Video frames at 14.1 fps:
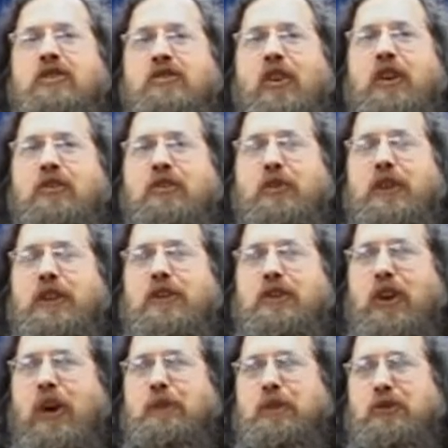start doing a
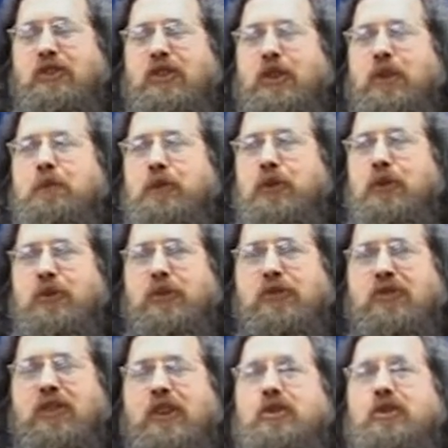job using computers,